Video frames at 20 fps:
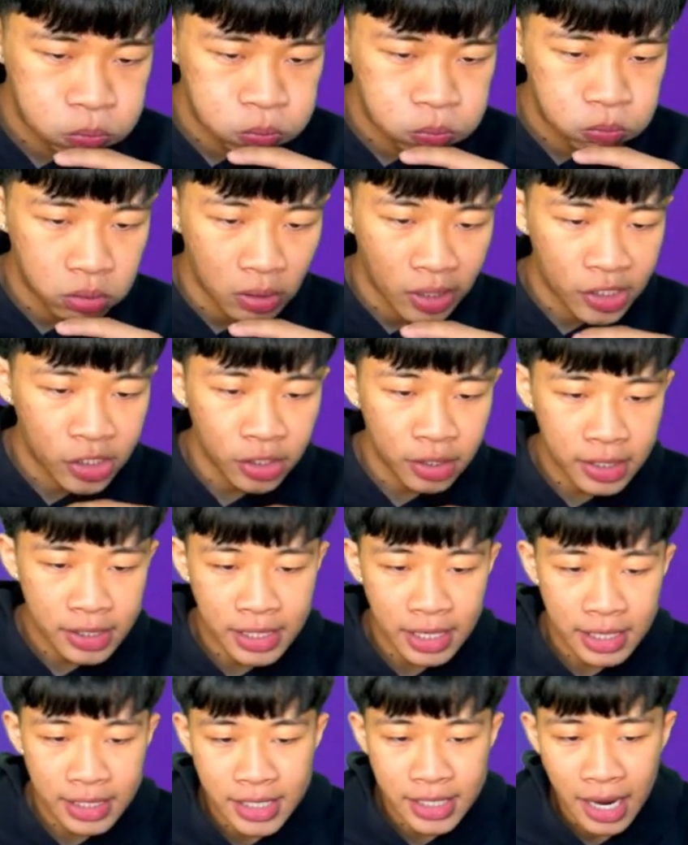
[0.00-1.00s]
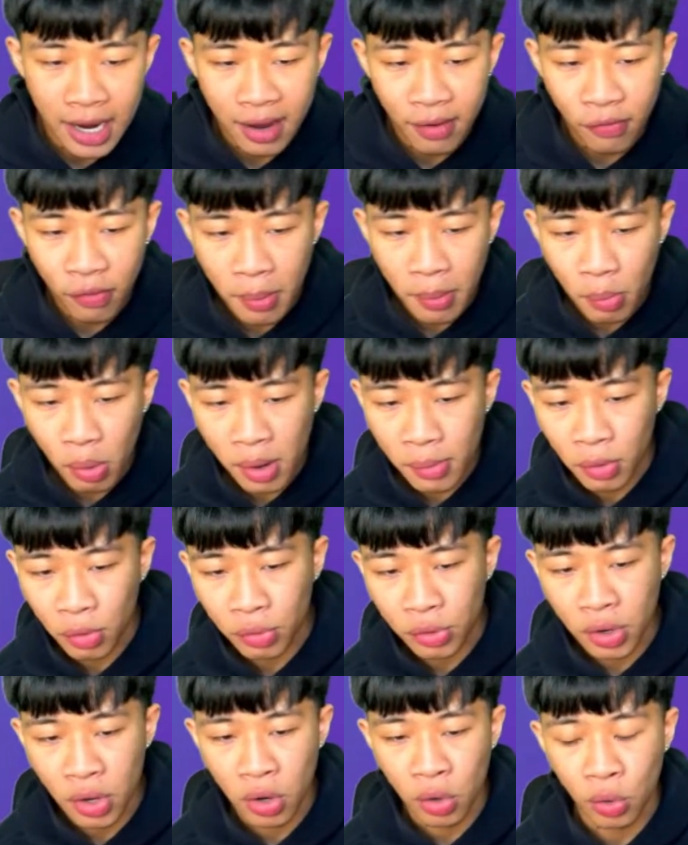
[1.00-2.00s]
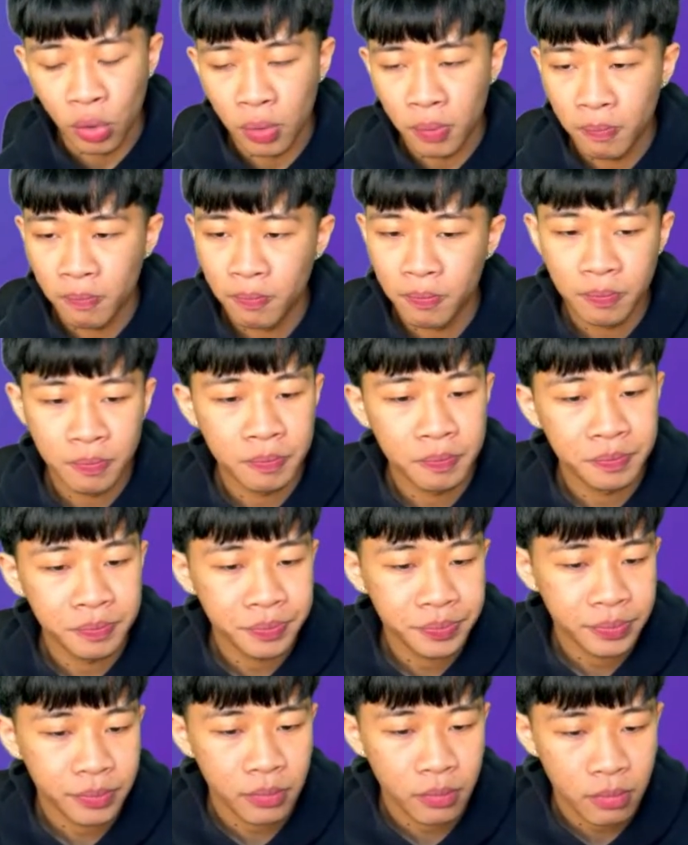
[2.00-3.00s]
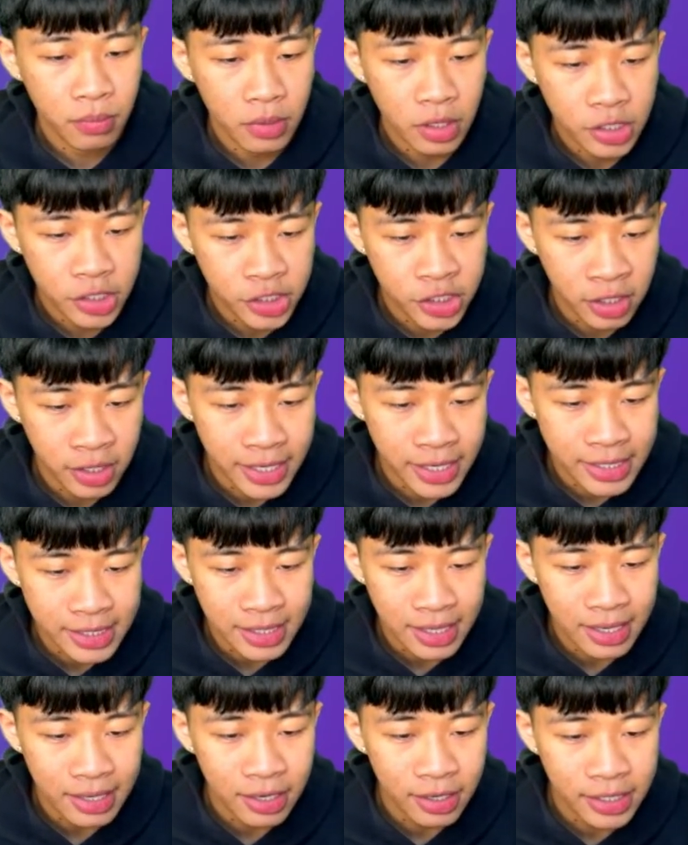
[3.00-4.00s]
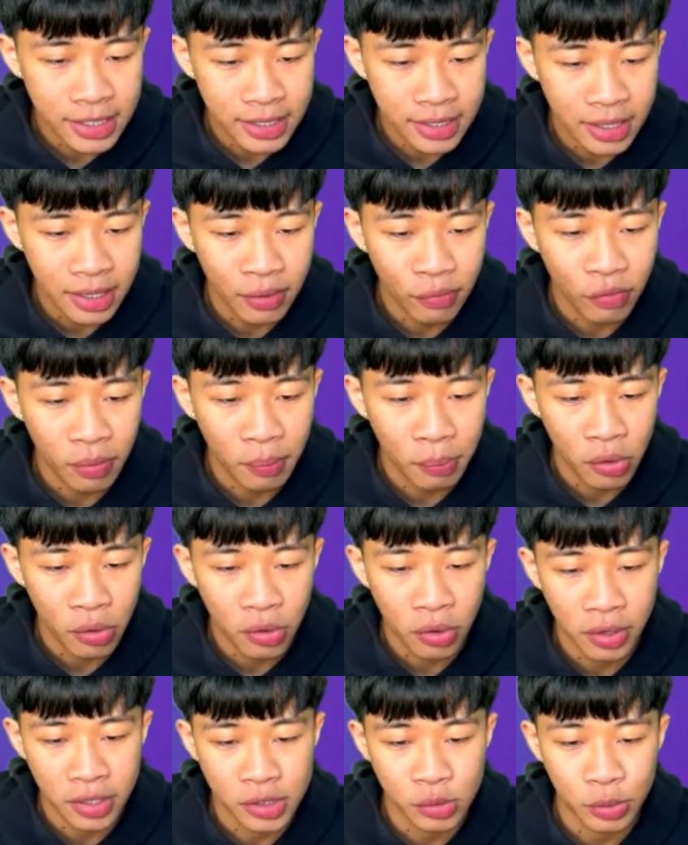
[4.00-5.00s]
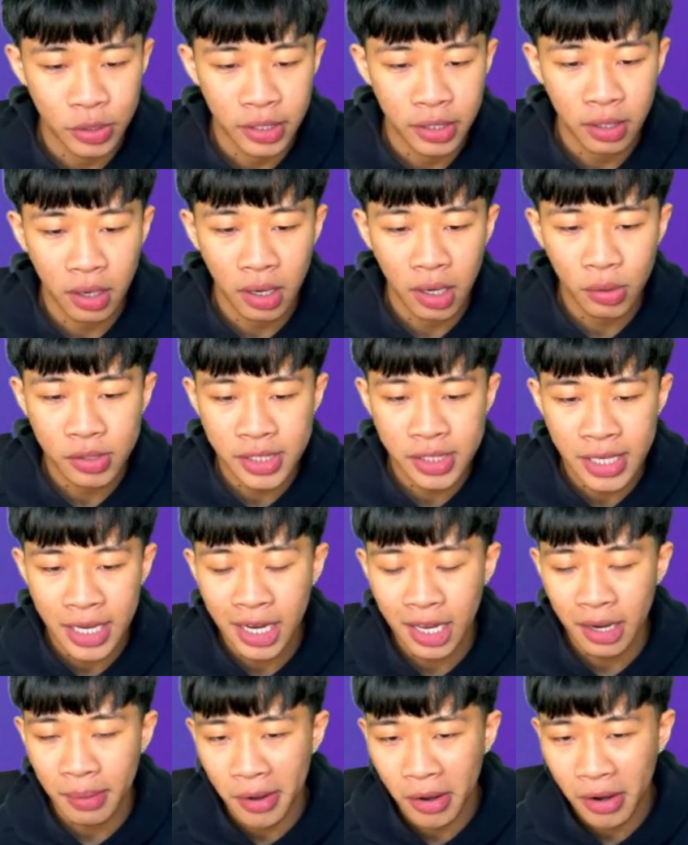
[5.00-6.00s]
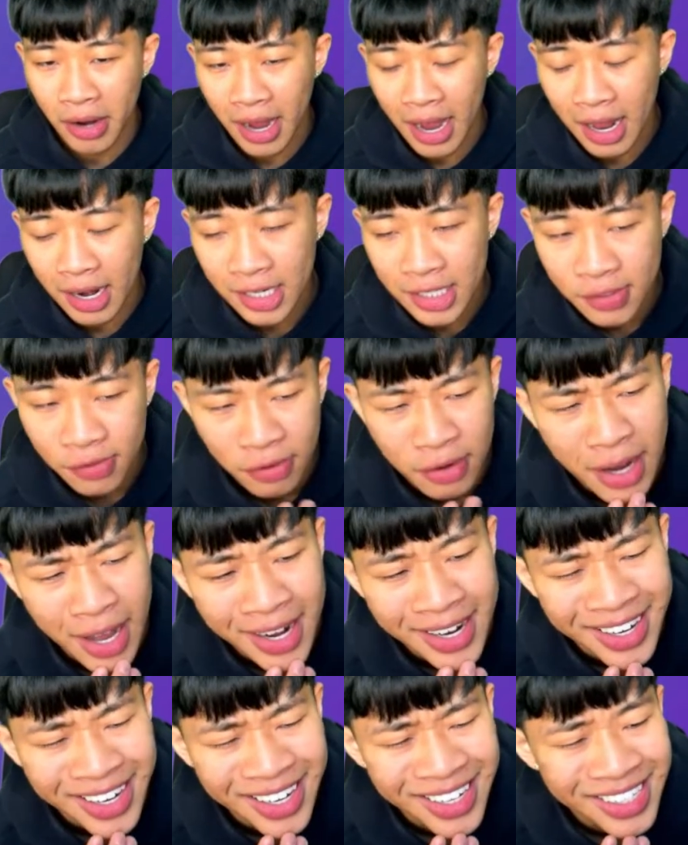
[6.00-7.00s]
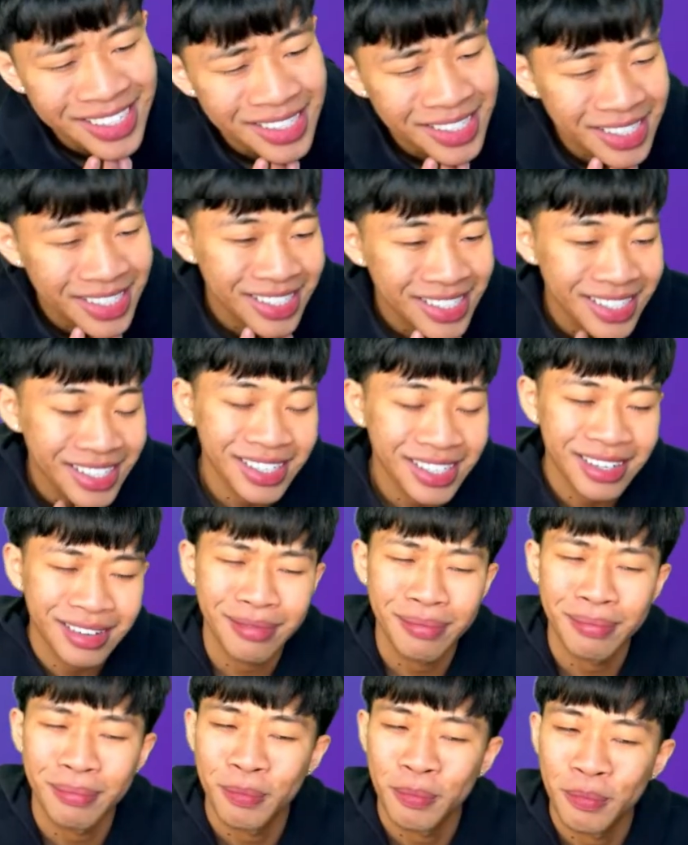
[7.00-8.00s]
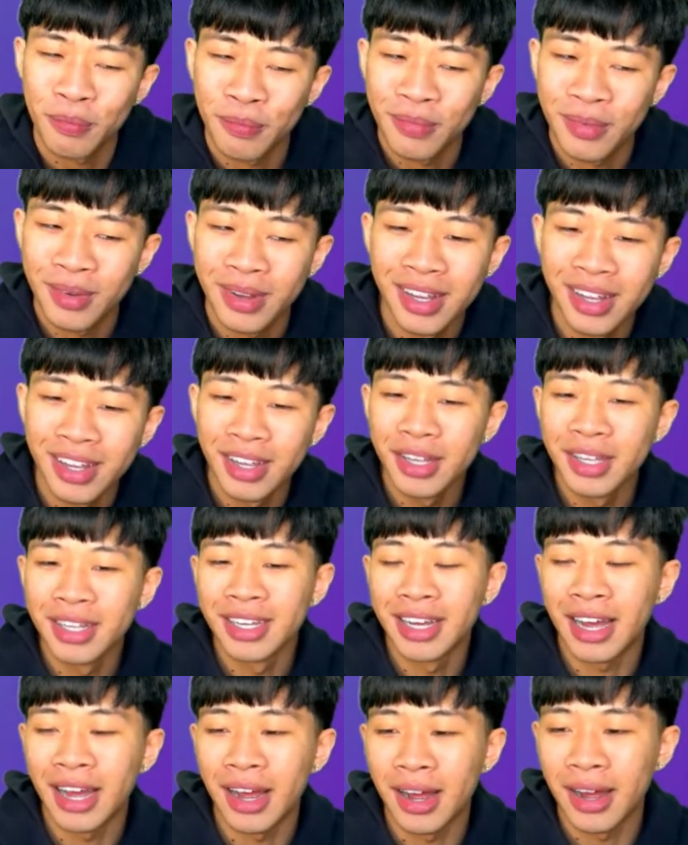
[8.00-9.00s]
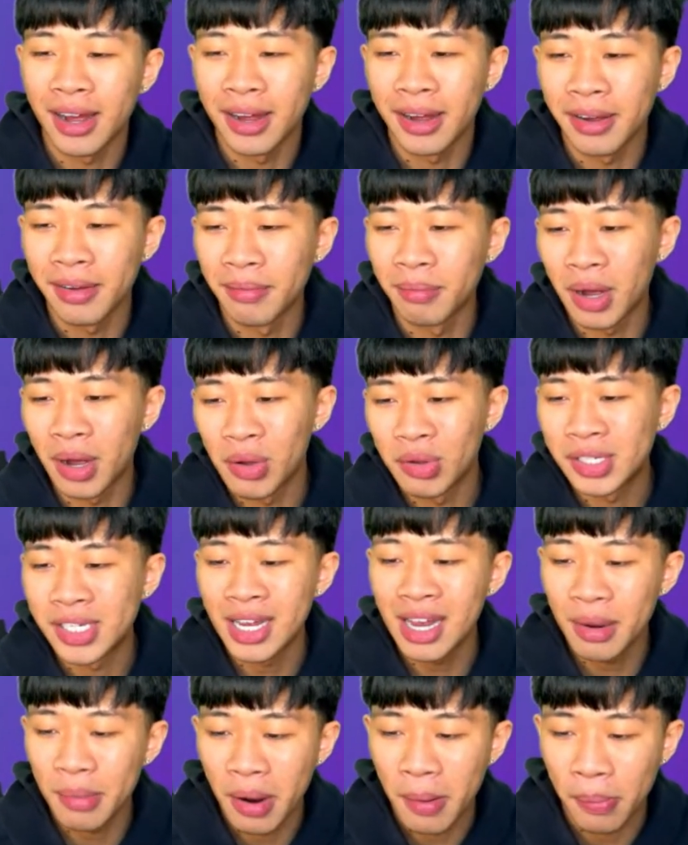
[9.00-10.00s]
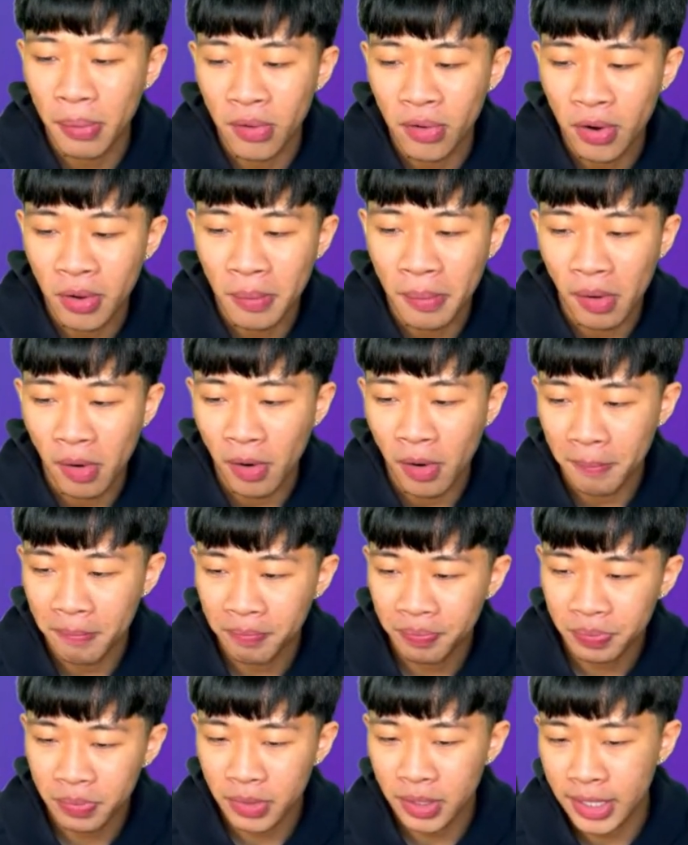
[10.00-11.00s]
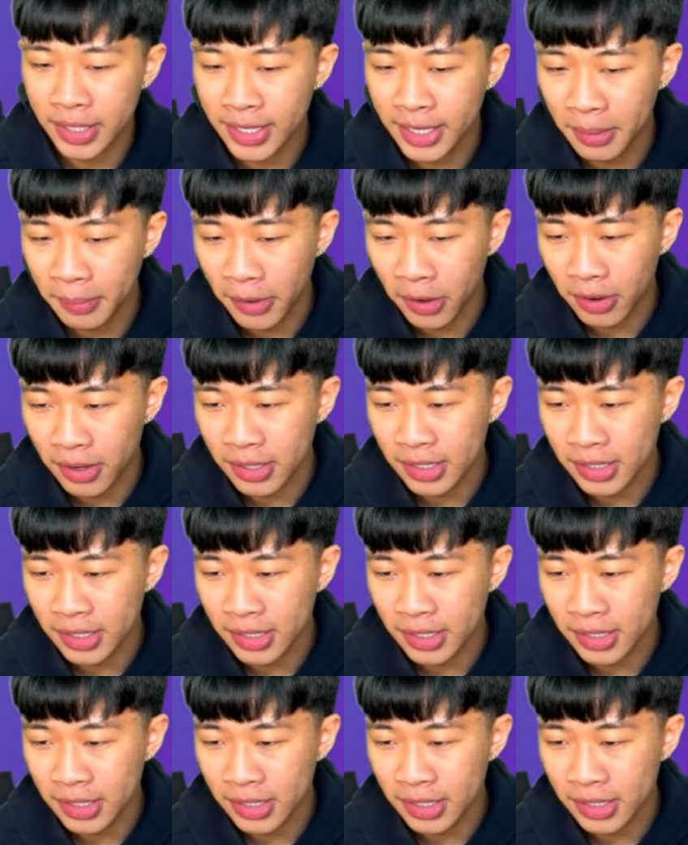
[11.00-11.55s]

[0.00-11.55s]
Should I sell Saka for Mbeumo? No. Choi, is that an idea for Bruno this week? I was thinking about it, Alex Fernandez. I was thinking about Bruno, but the thing about it is,